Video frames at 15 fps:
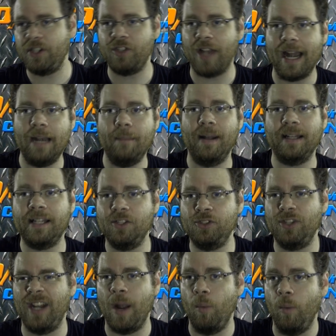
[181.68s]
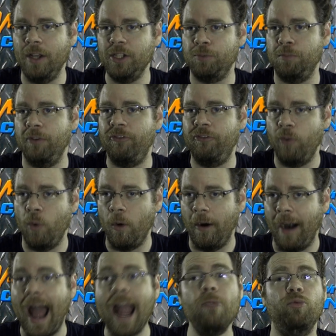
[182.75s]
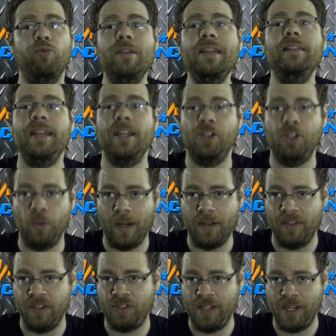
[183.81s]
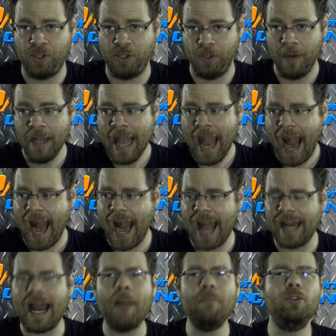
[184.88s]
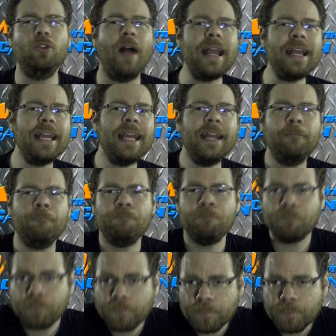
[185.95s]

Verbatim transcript: excited about this than I was before. I really enjoyed this issue, and I'm liking